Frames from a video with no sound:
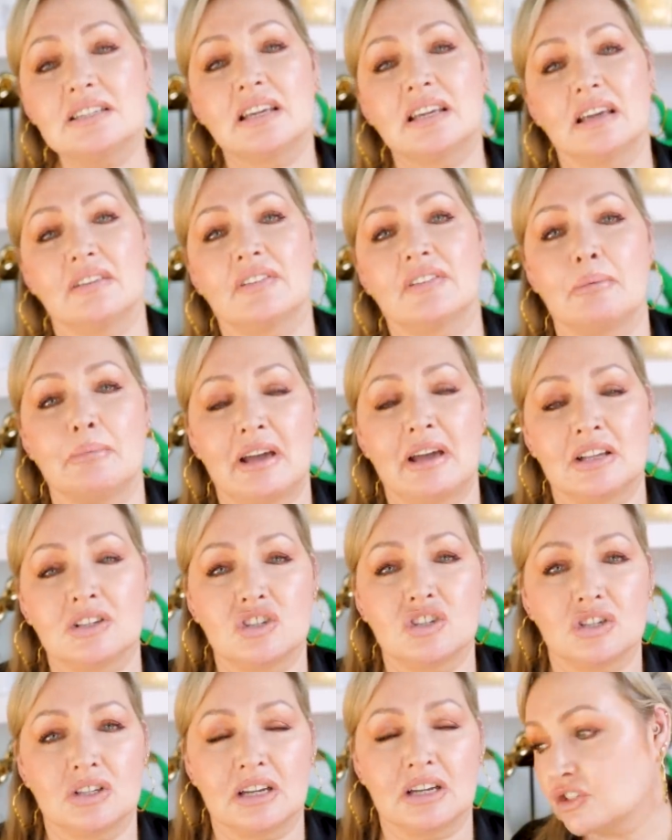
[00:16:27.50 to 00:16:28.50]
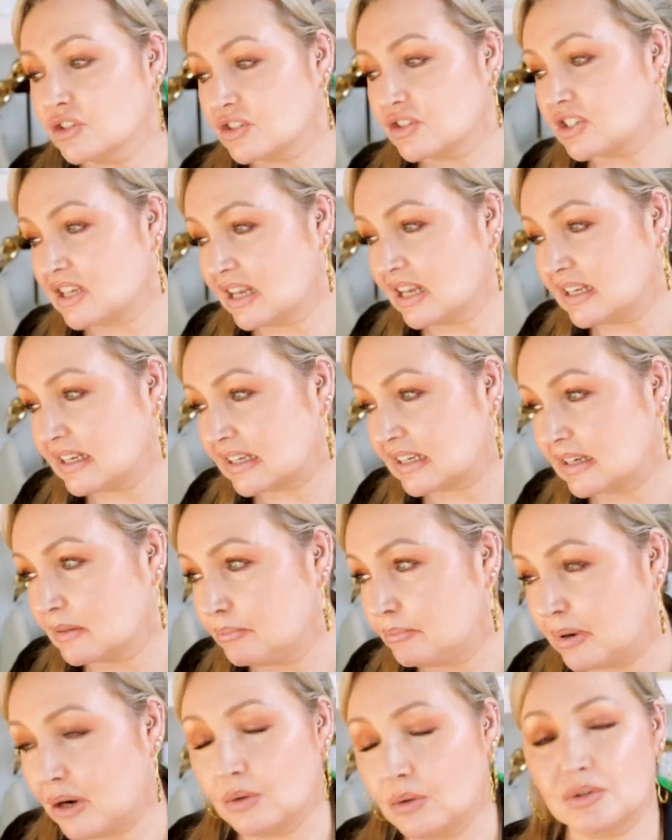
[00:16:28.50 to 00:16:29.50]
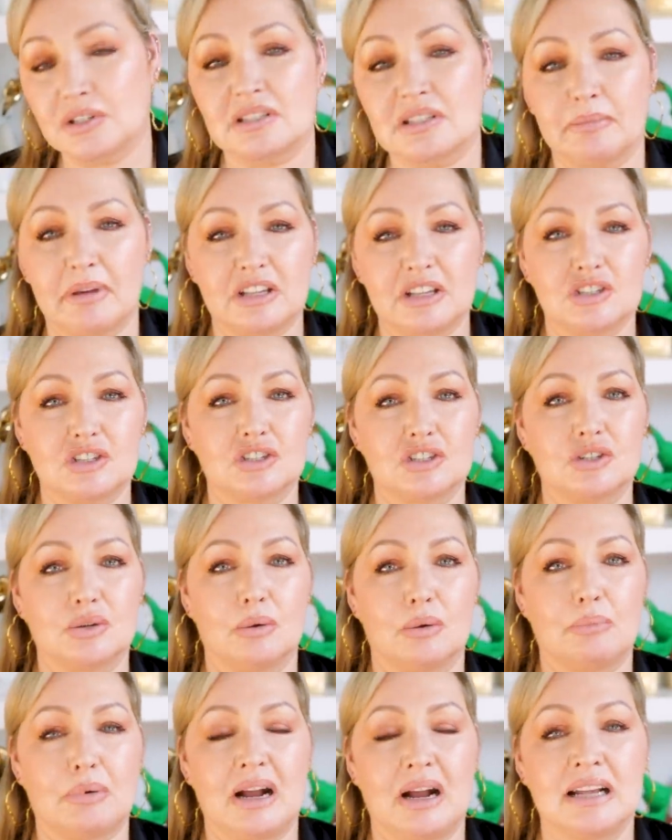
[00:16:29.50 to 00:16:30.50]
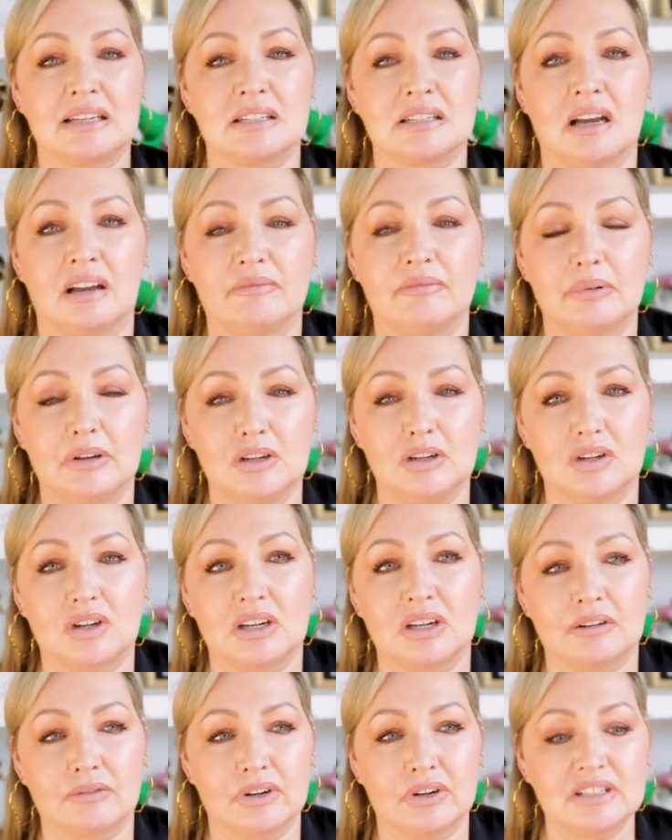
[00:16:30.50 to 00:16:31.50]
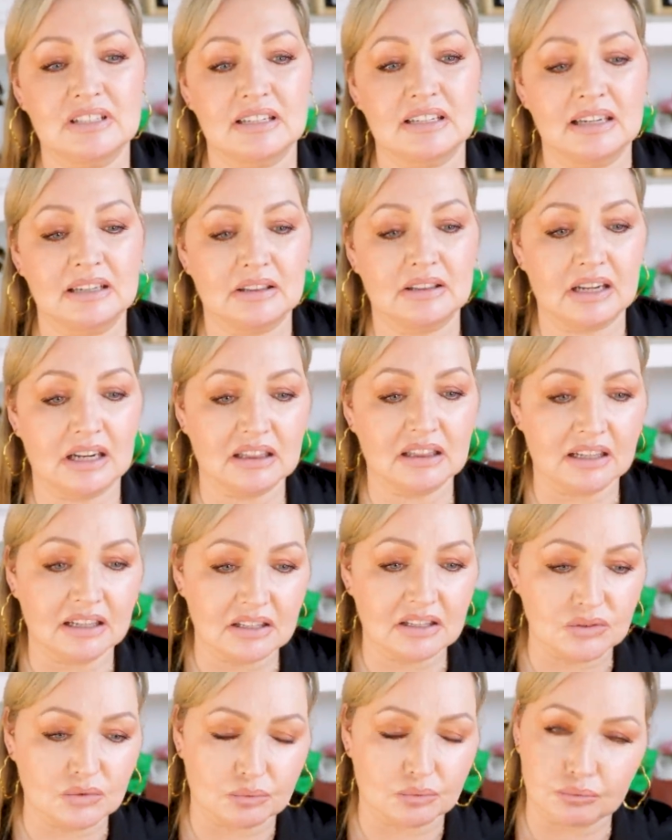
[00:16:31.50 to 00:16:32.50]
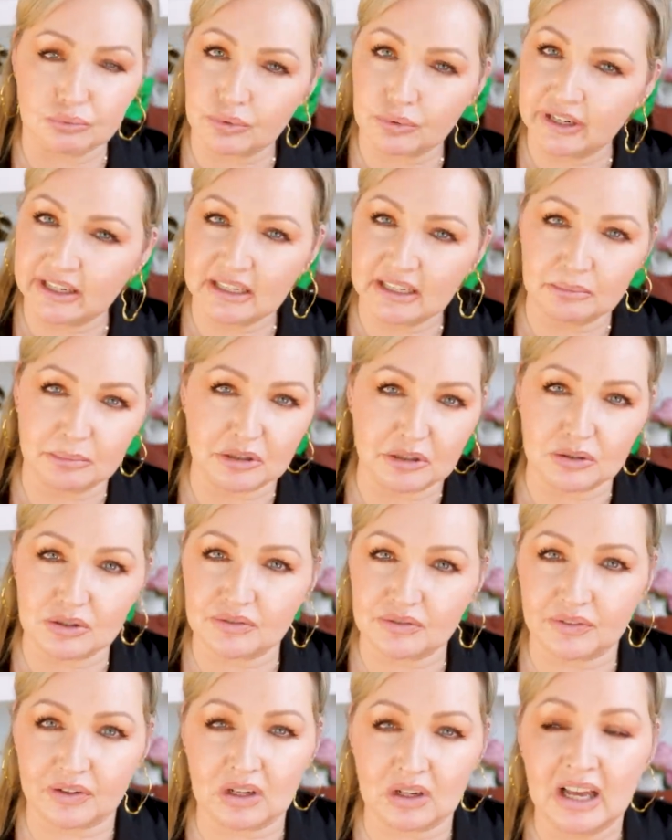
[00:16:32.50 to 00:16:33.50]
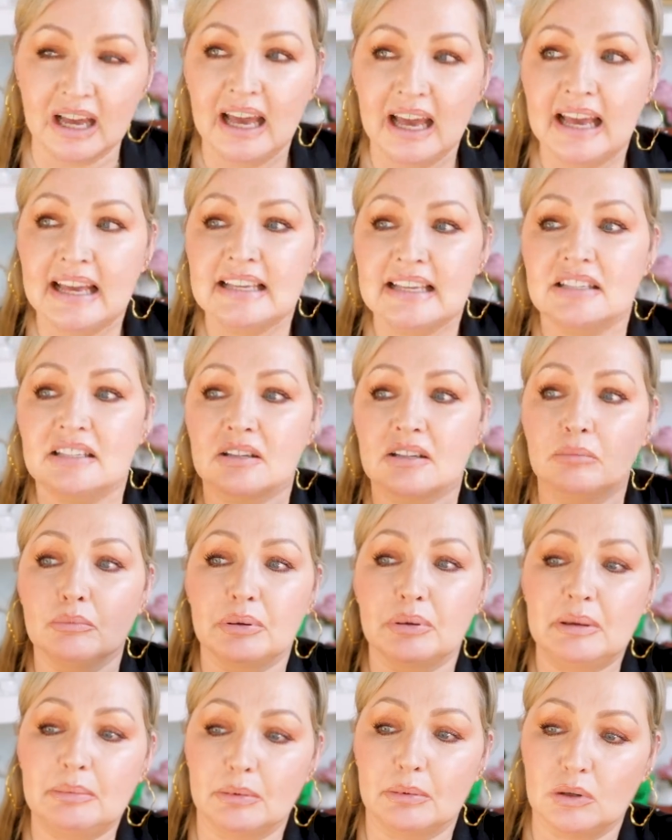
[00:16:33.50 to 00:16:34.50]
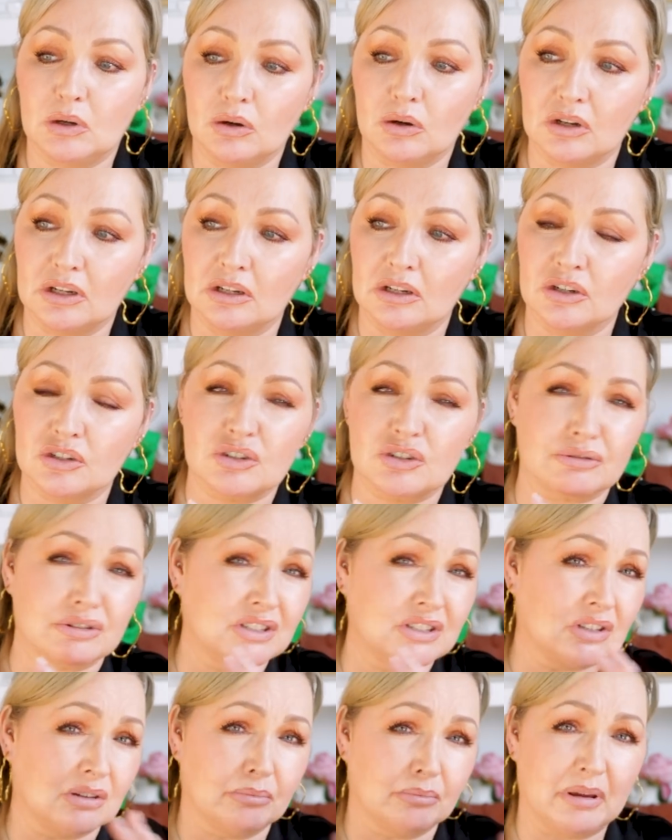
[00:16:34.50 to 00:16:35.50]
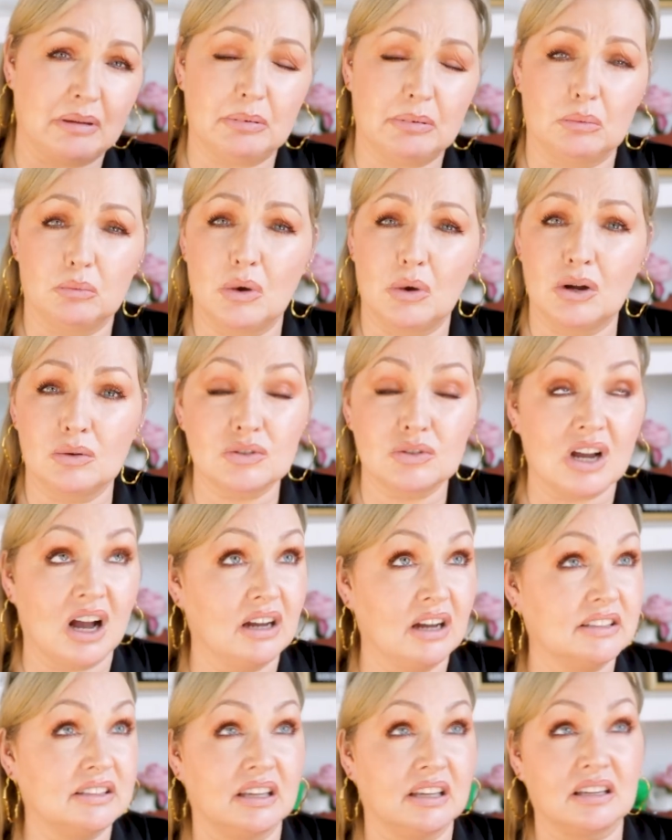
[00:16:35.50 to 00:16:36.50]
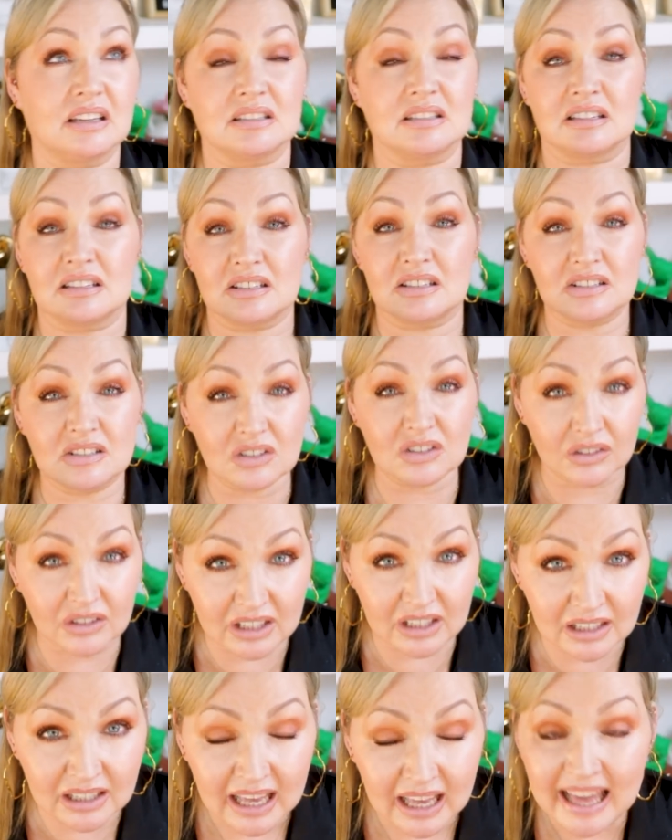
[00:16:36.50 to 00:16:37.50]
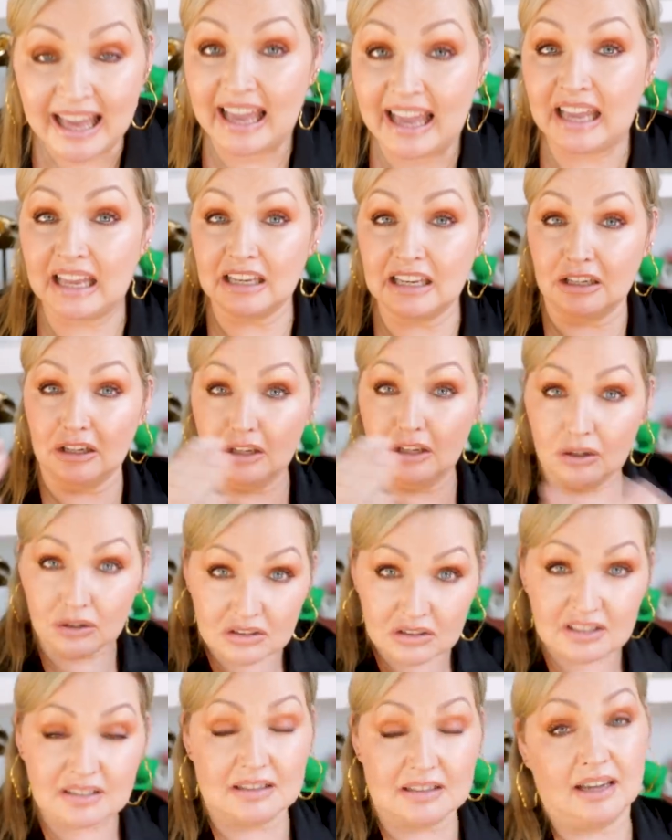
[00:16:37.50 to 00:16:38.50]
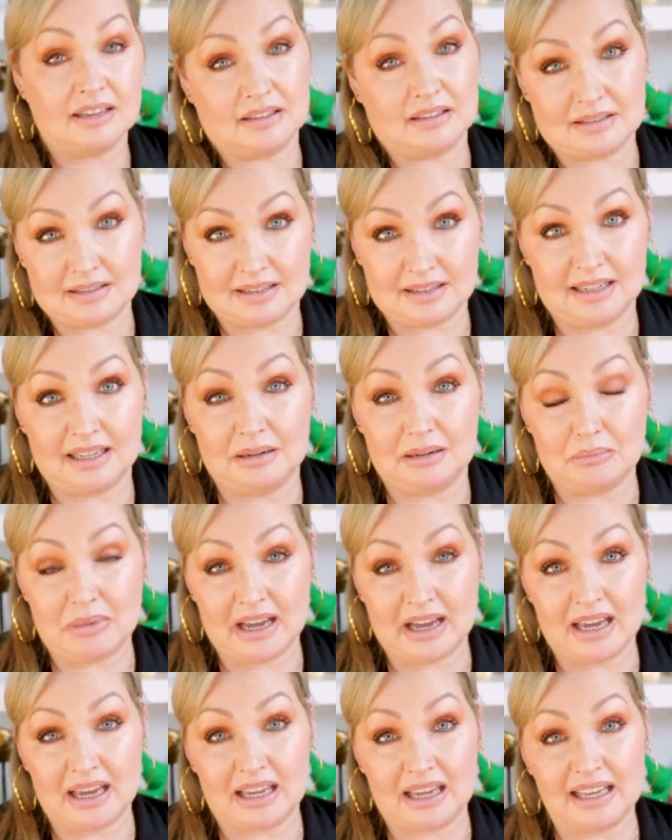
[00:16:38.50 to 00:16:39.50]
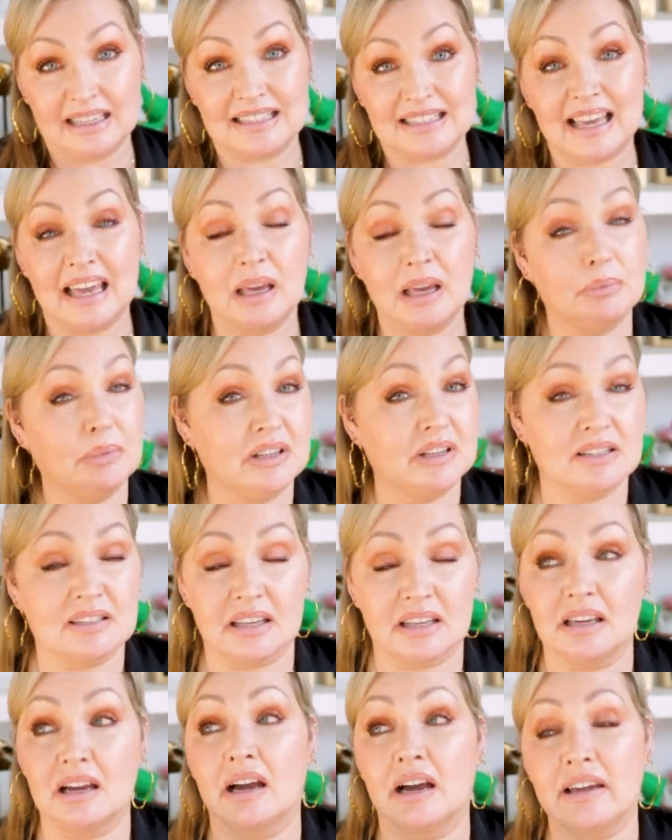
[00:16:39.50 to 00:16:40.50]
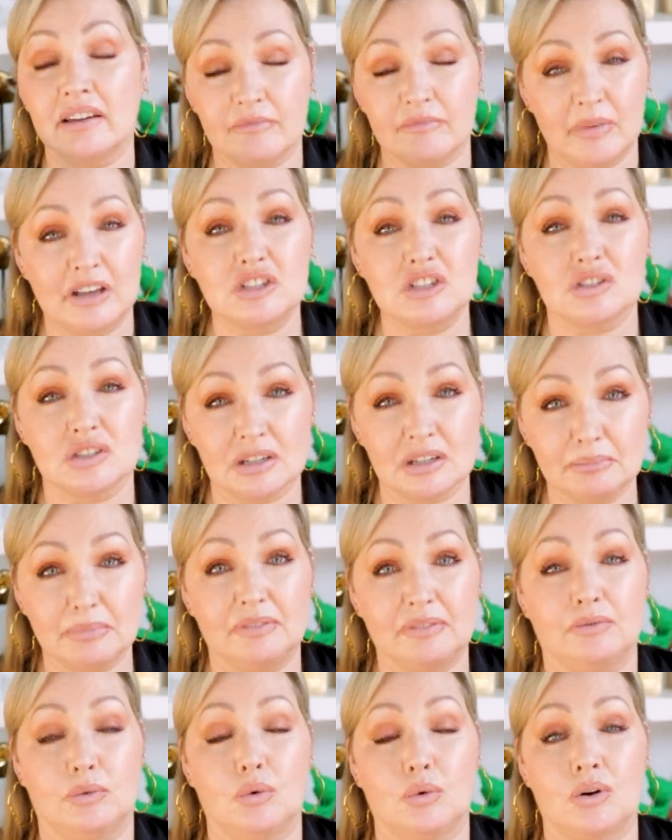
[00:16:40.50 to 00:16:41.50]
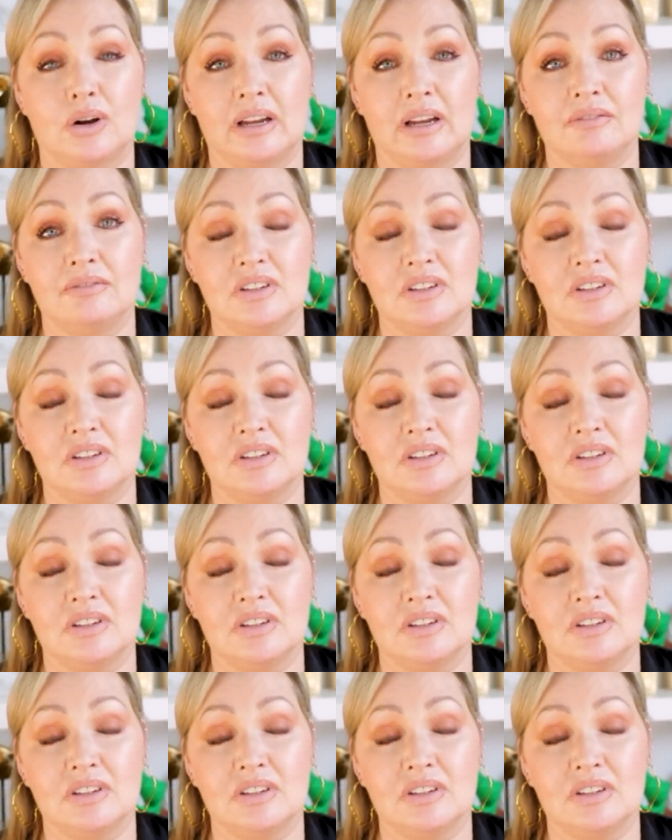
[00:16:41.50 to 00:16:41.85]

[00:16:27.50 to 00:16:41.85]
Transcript: to give a mention, just a little bonus mention, to a brand I've been looking at recently that I think is really beautiful. Some people call it luxury, some people won't. I think it's stunning. It looks like the Celine bag. It's APC. I have mentioned them before in